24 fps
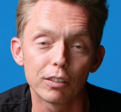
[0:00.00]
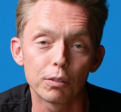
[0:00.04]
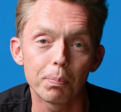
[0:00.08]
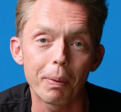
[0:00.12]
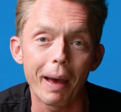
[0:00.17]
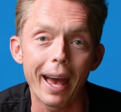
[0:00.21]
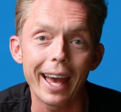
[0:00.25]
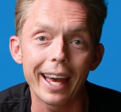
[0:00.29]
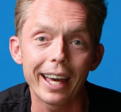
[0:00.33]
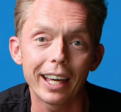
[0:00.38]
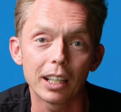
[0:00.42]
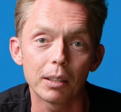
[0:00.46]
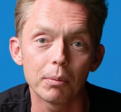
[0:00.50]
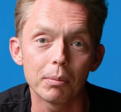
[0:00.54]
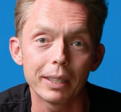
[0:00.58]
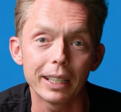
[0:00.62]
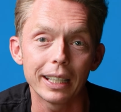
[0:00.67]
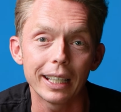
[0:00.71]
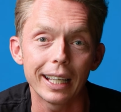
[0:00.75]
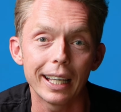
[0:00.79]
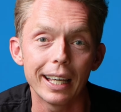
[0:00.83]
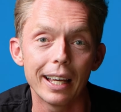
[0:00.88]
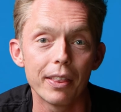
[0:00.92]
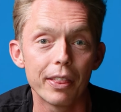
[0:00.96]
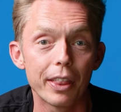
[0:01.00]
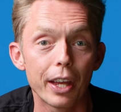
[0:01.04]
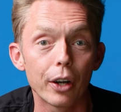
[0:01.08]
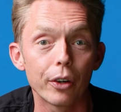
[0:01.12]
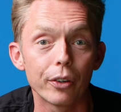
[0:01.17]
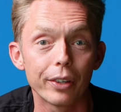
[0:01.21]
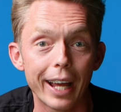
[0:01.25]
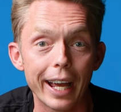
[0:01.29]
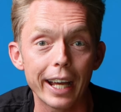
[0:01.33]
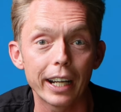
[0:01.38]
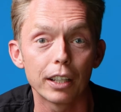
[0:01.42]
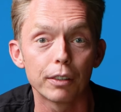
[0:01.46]
is paying me in their
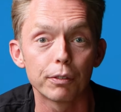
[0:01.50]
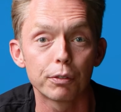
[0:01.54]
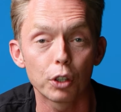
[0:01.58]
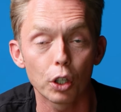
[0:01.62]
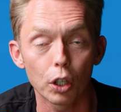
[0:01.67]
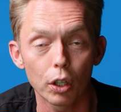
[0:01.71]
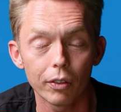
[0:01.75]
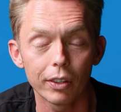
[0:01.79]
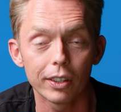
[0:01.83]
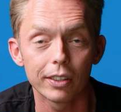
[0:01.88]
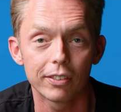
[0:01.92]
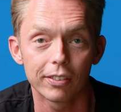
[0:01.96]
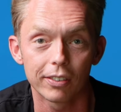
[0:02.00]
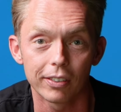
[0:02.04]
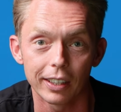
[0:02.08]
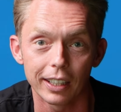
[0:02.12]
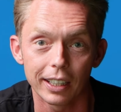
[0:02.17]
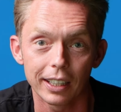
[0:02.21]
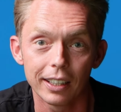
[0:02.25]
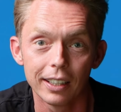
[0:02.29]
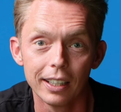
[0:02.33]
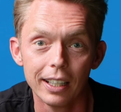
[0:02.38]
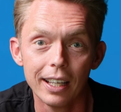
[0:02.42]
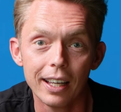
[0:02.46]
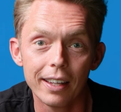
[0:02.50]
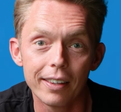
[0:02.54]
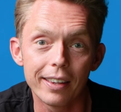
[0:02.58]
native currency,